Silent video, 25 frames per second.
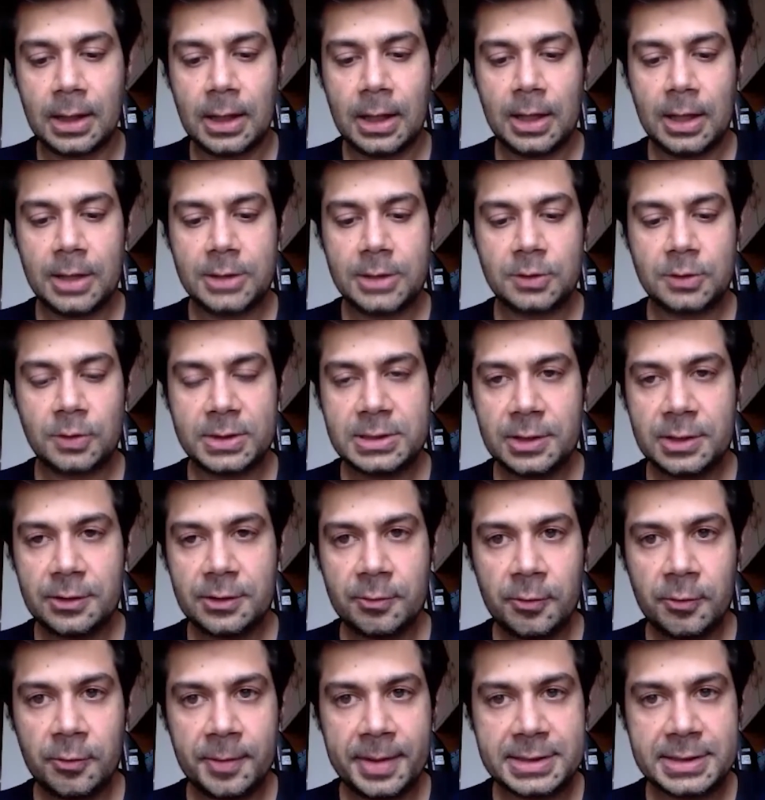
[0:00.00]
So once I
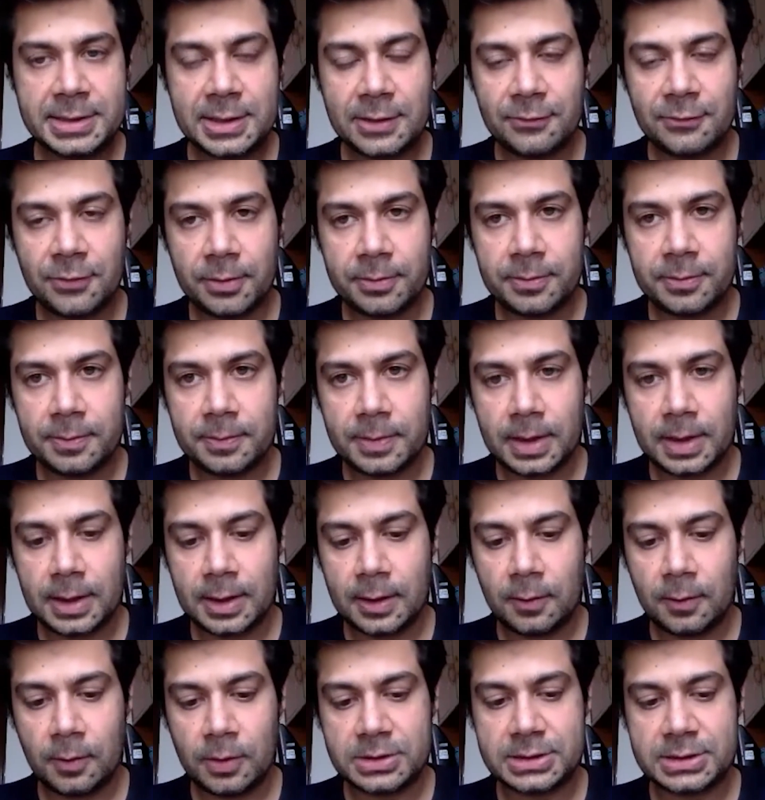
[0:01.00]
remove myself from
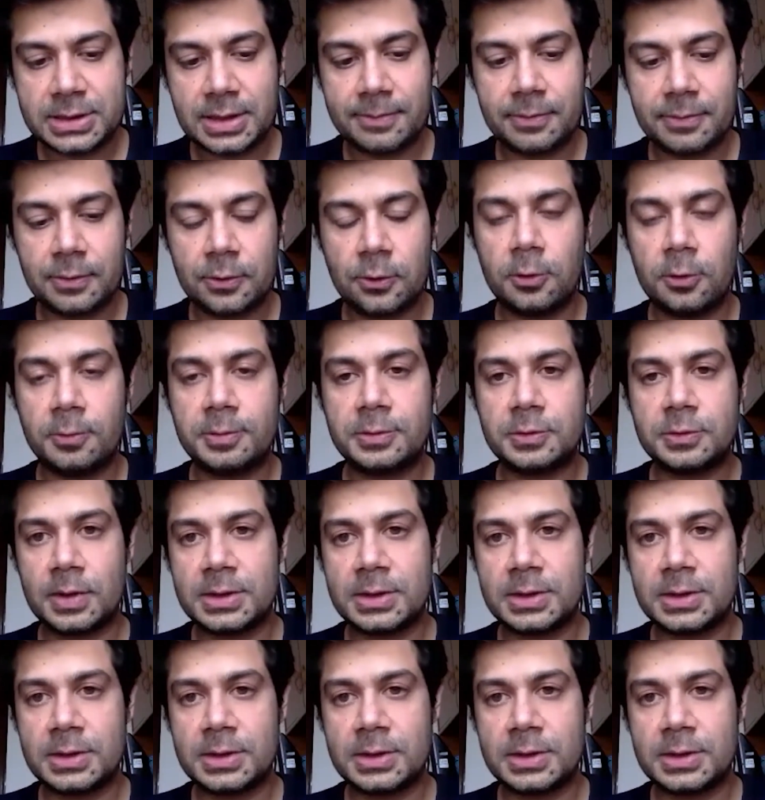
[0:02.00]
WhatsApp groups,